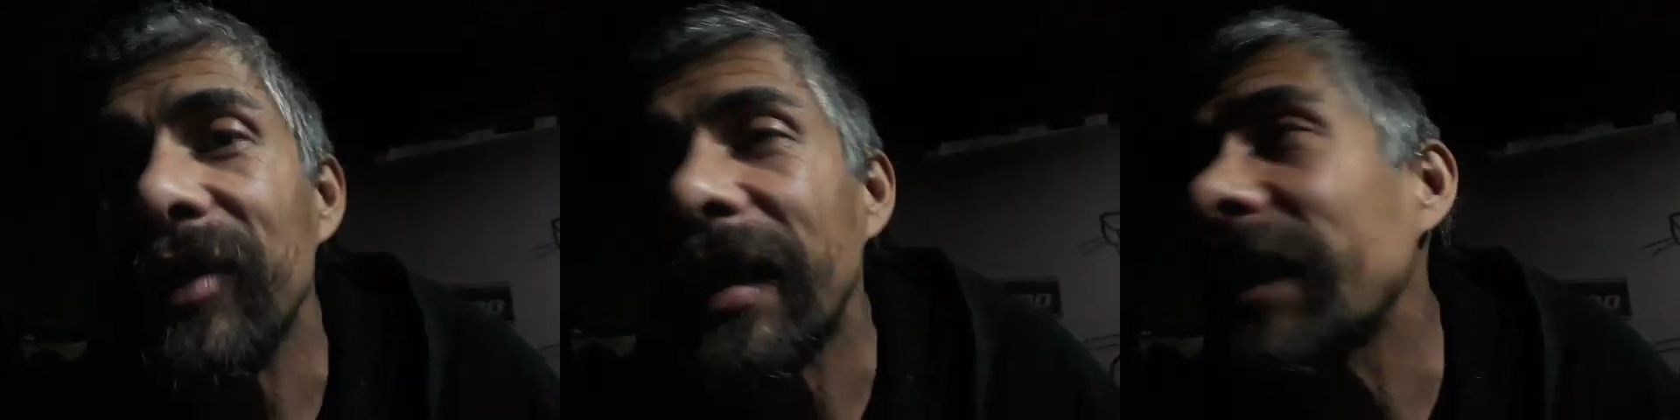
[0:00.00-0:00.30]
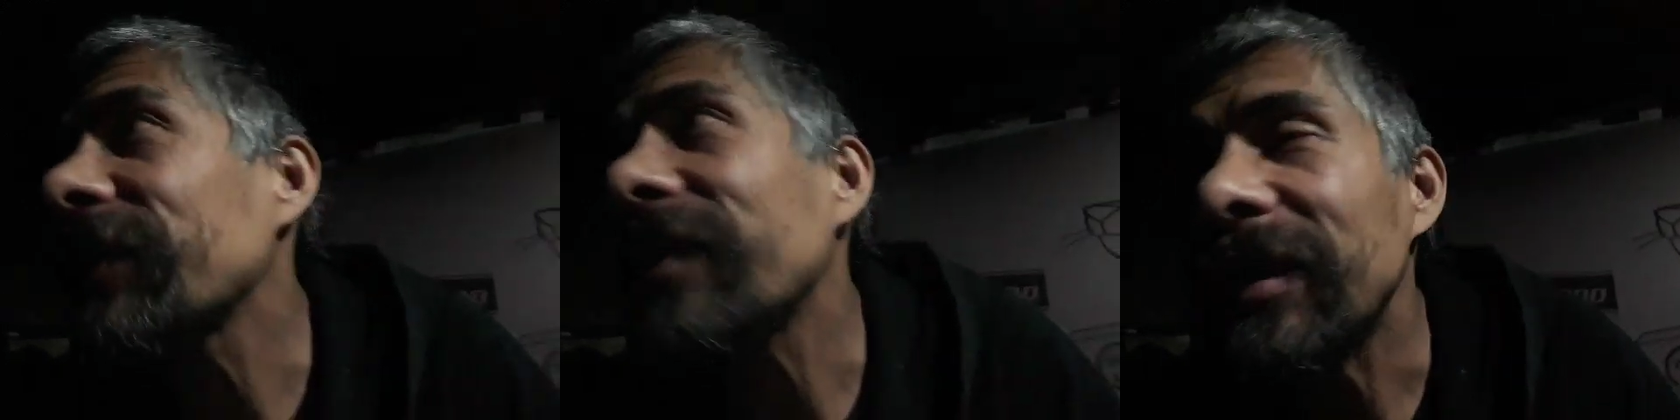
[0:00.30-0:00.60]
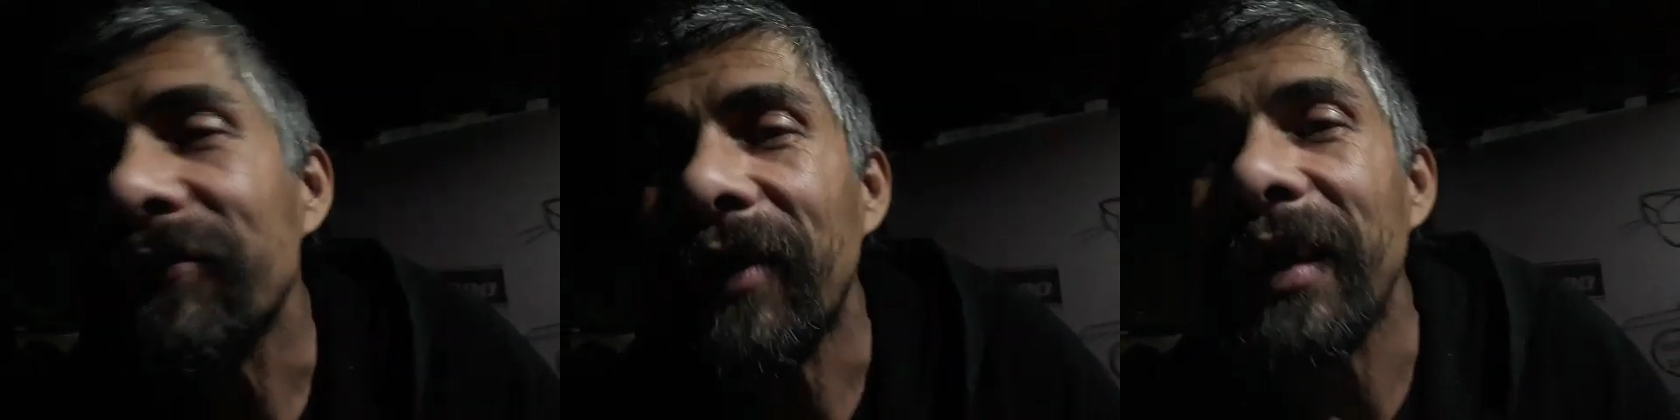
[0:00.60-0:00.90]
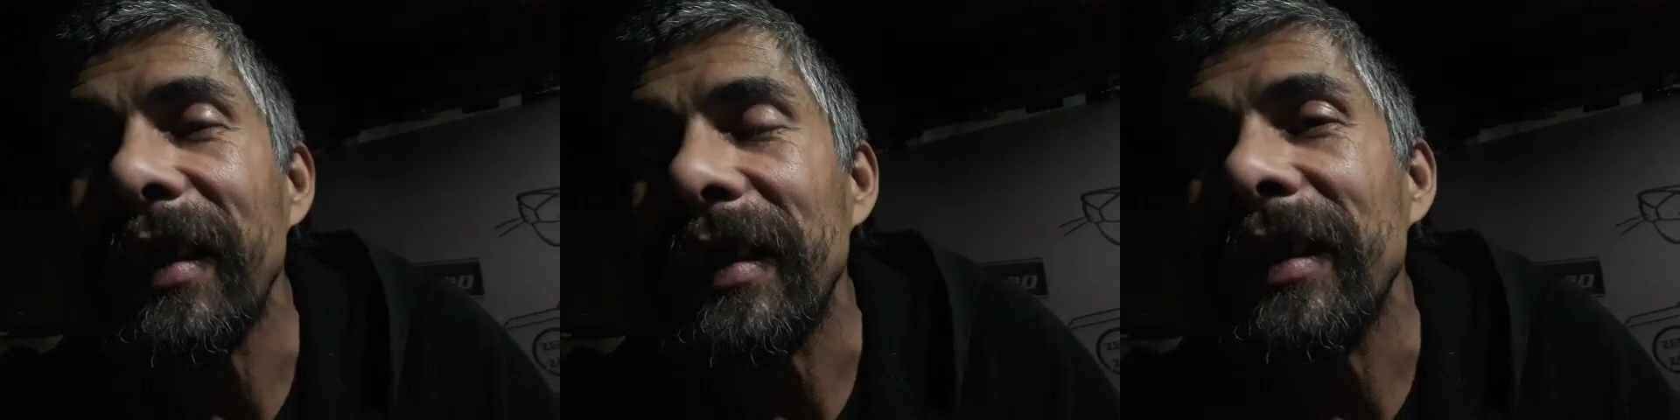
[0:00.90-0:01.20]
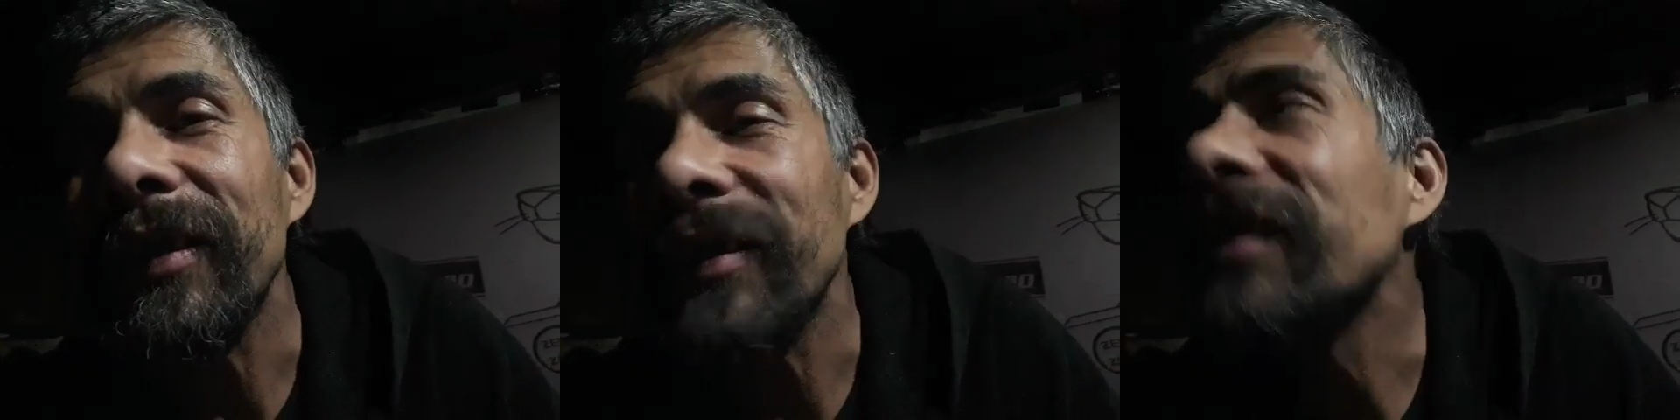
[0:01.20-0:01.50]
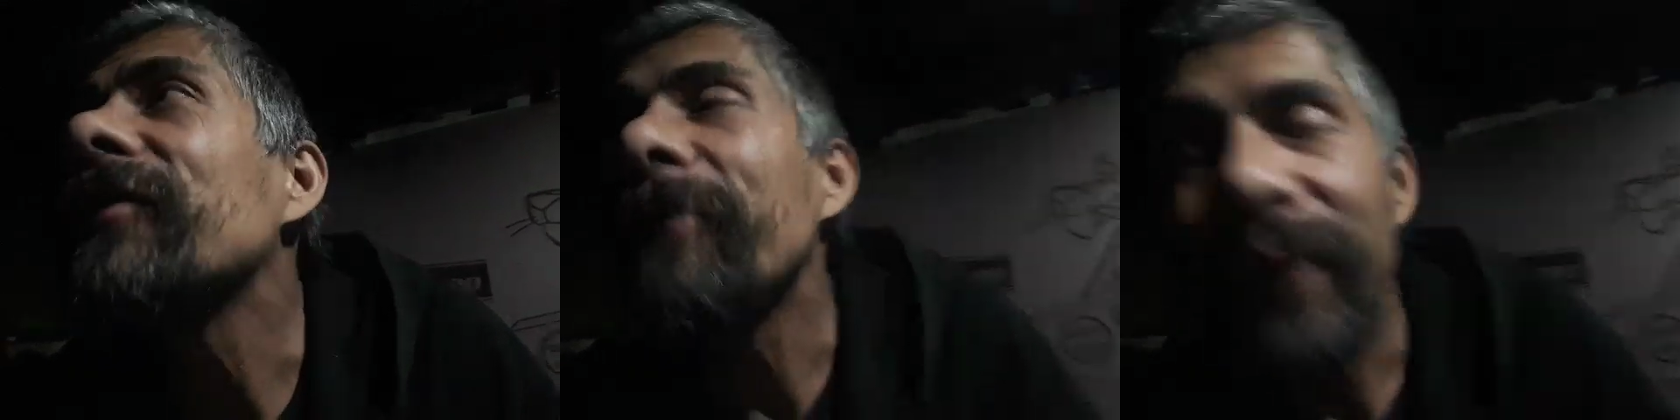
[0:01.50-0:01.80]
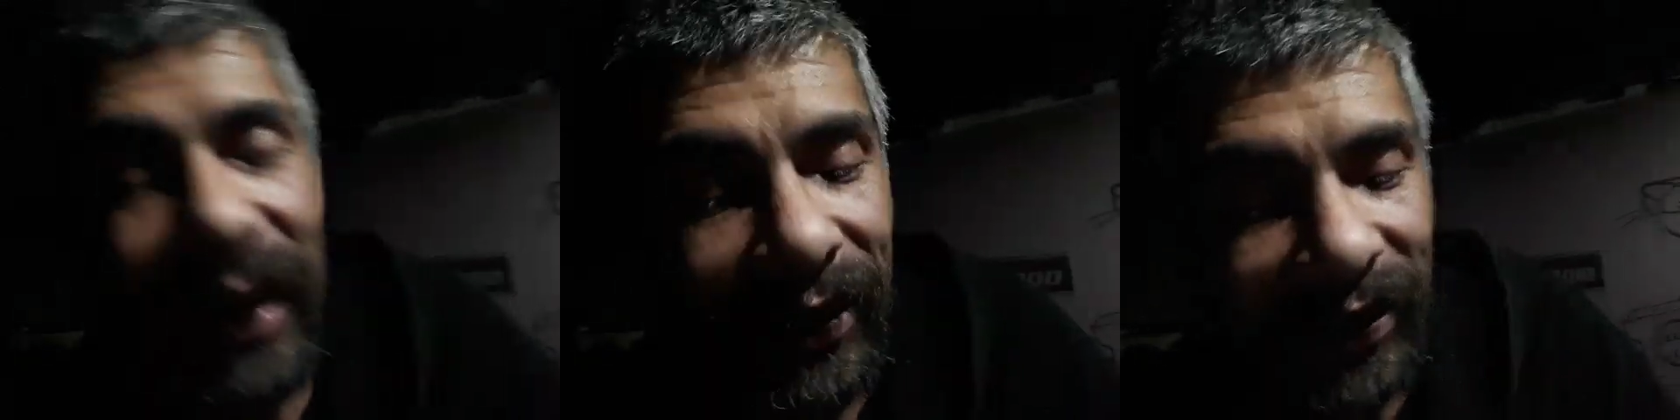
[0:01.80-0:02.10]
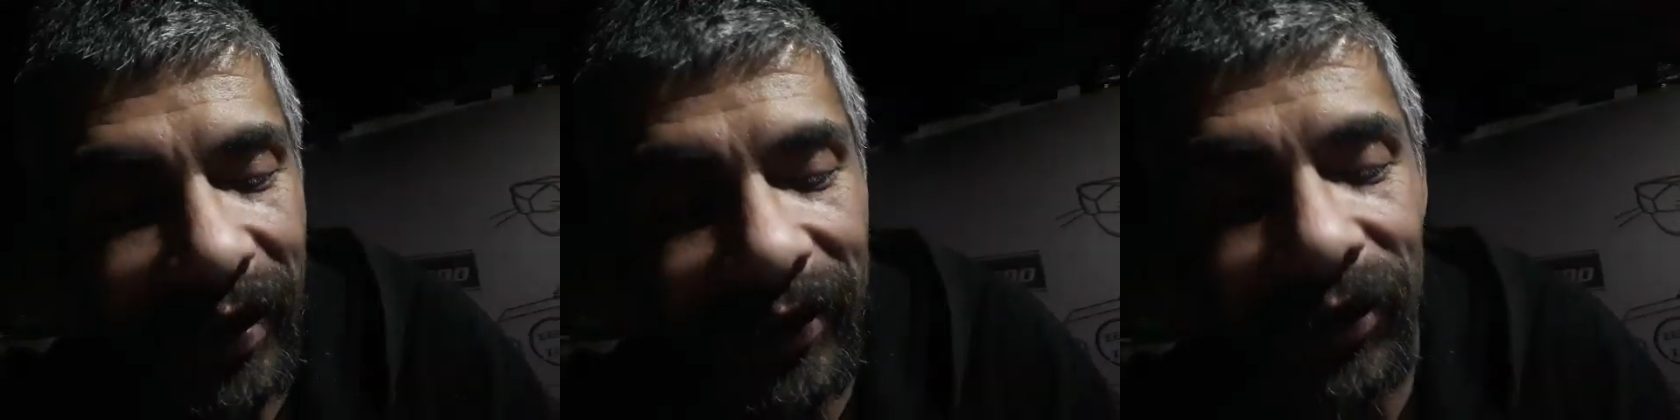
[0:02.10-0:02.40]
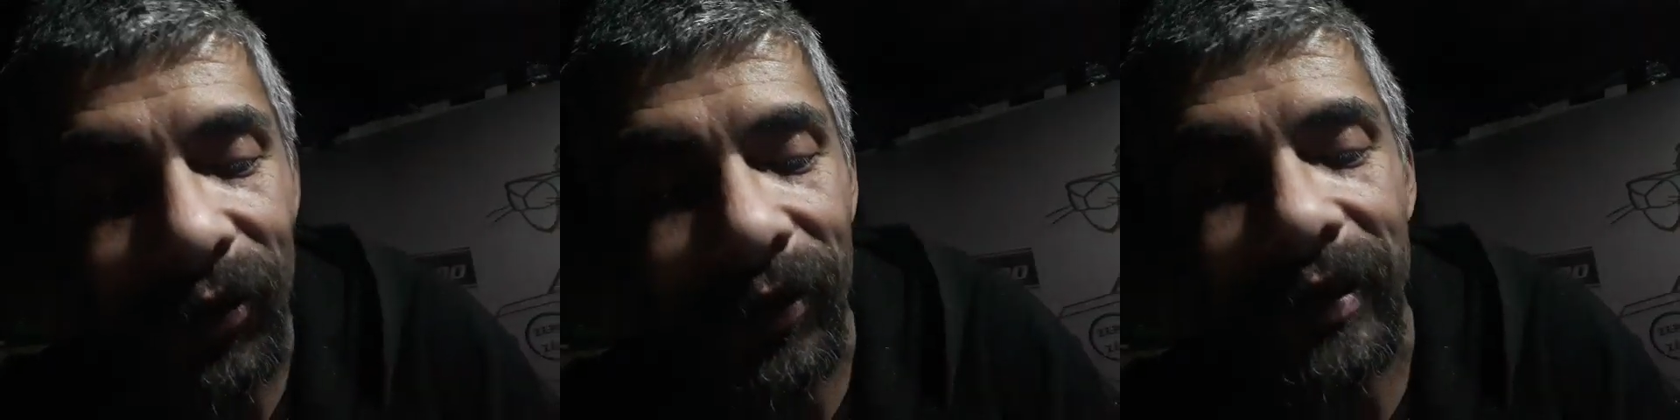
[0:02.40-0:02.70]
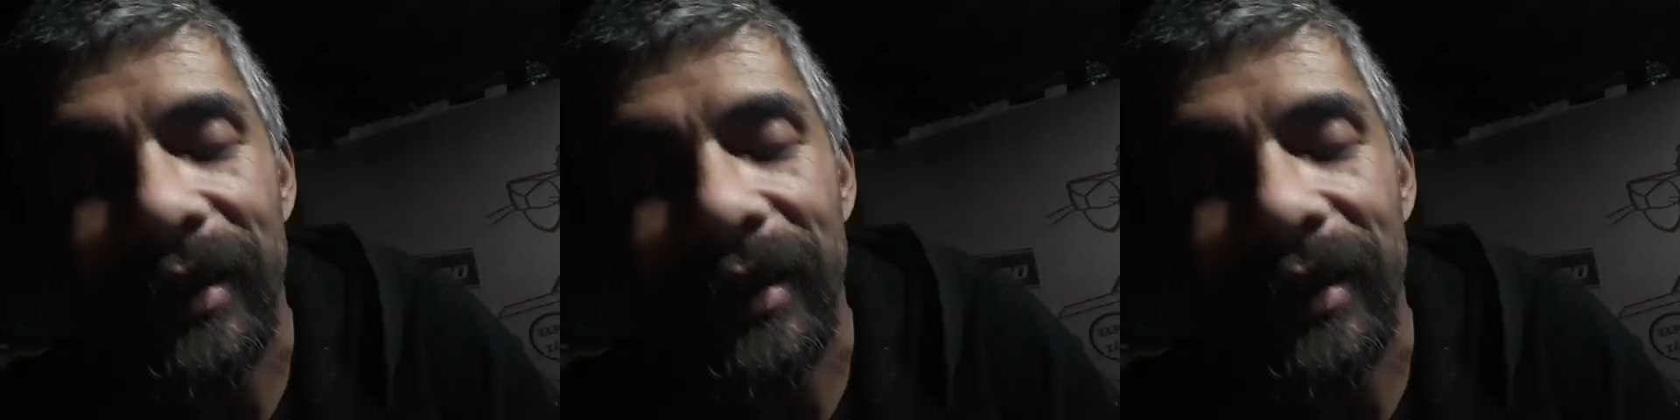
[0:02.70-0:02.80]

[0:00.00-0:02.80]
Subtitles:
later, he's at the door.